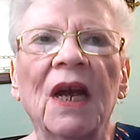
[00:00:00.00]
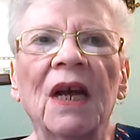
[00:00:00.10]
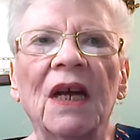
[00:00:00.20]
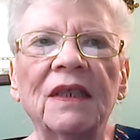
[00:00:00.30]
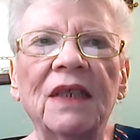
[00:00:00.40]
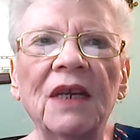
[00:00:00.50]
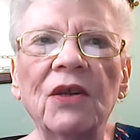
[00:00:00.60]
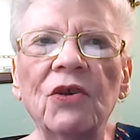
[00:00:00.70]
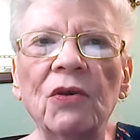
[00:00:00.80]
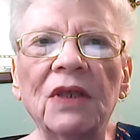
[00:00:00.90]

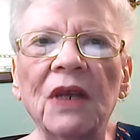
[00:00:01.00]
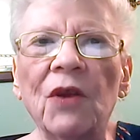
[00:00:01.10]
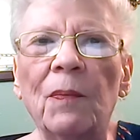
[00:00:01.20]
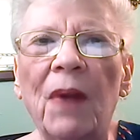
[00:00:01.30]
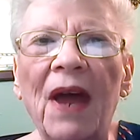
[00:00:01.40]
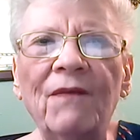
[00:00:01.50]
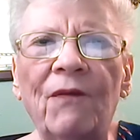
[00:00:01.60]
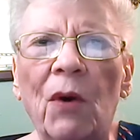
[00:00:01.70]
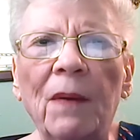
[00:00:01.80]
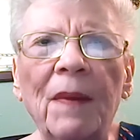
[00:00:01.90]
continue using their
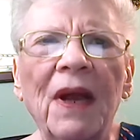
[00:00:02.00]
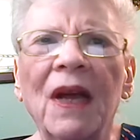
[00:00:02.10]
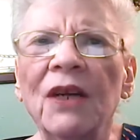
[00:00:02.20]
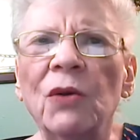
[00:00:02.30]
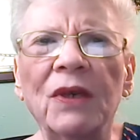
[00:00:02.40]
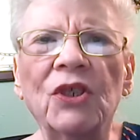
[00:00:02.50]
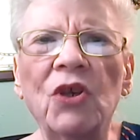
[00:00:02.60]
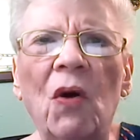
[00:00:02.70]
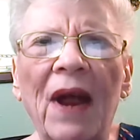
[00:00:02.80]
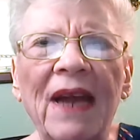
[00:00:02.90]
platform to
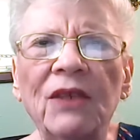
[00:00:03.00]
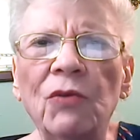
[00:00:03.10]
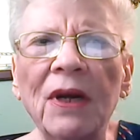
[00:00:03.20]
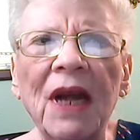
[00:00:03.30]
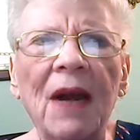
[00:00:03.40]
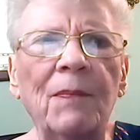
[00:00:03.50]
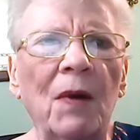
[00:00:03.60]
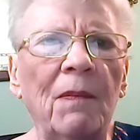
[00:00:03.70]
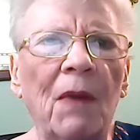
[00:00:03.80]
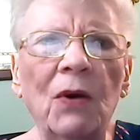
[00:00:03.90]
install hatred and
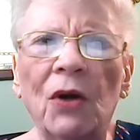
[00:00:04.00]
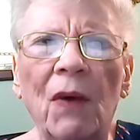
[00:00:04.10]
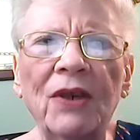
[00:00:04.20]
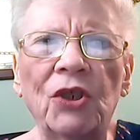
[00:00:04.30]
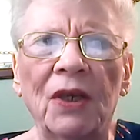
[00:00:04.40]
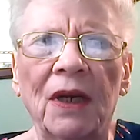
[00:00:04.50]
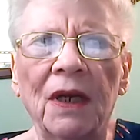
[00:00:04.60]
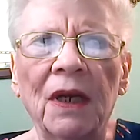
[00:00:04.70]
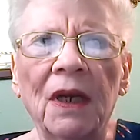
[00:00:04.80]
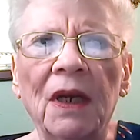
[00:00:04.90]
promote aggression
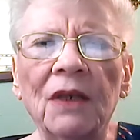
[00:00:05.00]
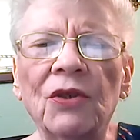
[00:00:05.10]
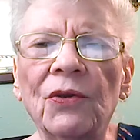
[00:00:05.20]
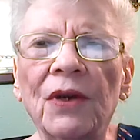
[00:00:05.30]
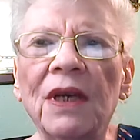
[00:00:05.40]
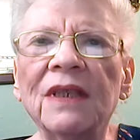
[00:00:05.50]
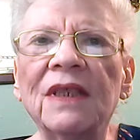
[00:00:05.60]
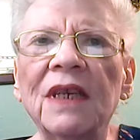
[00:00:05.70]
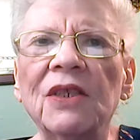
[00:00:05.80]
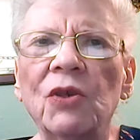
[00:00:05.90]
to their
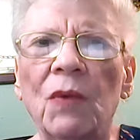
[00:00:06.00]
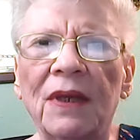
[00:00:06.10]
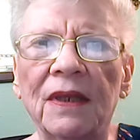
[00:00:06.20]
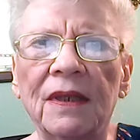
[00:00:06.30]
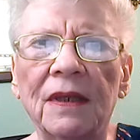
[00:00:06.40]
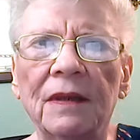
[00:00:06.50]
constituents.